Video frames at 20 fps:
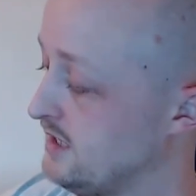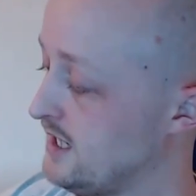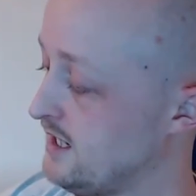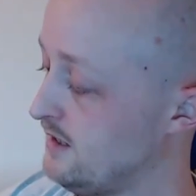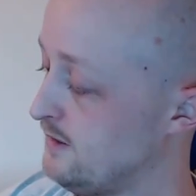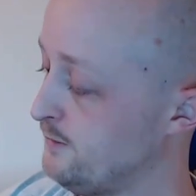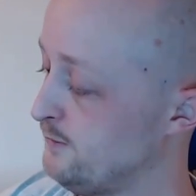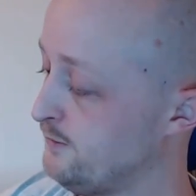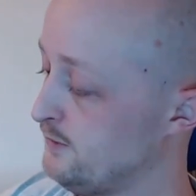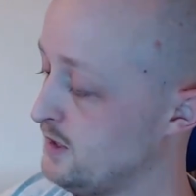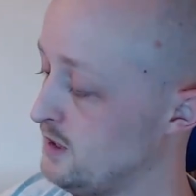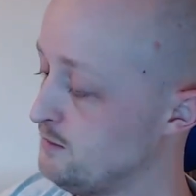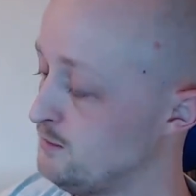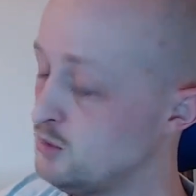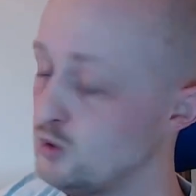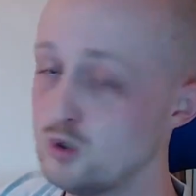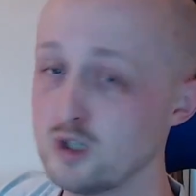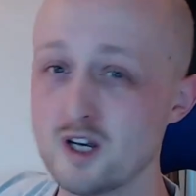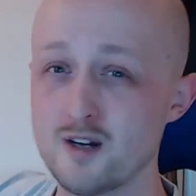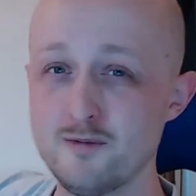have a
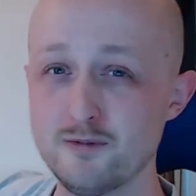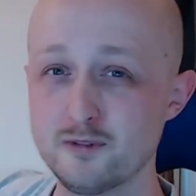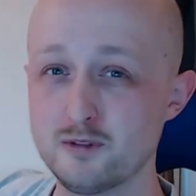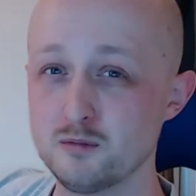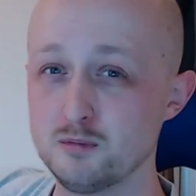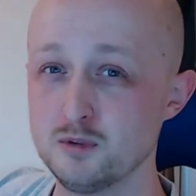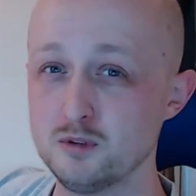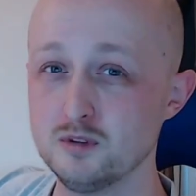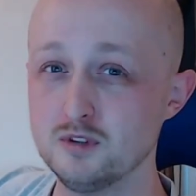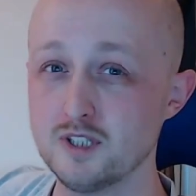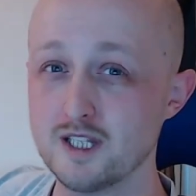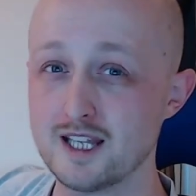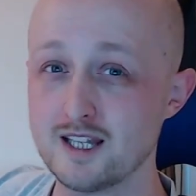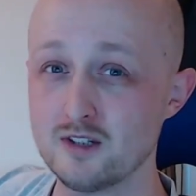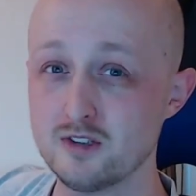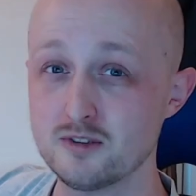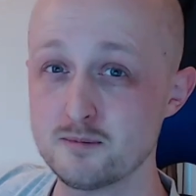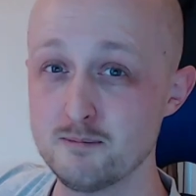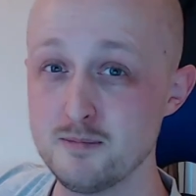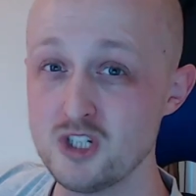more comfortable
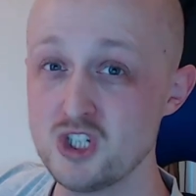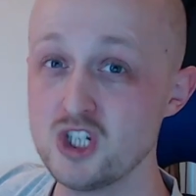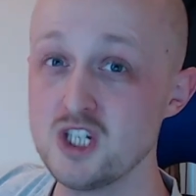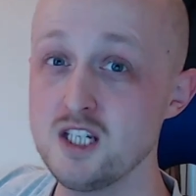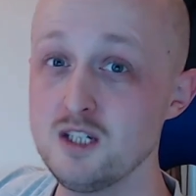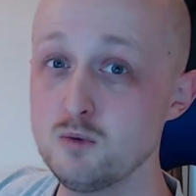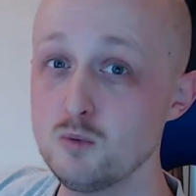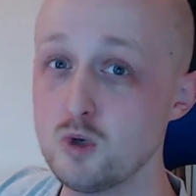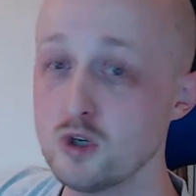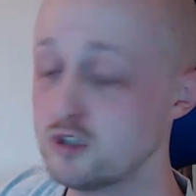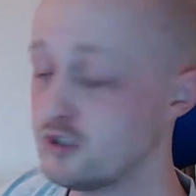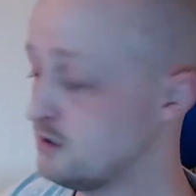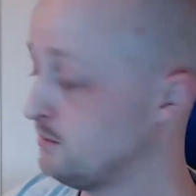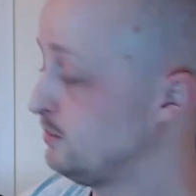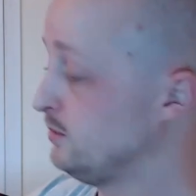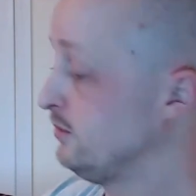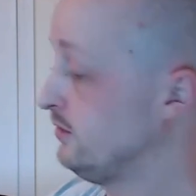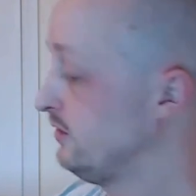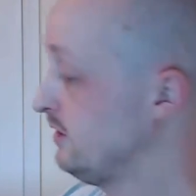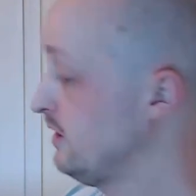and machine washable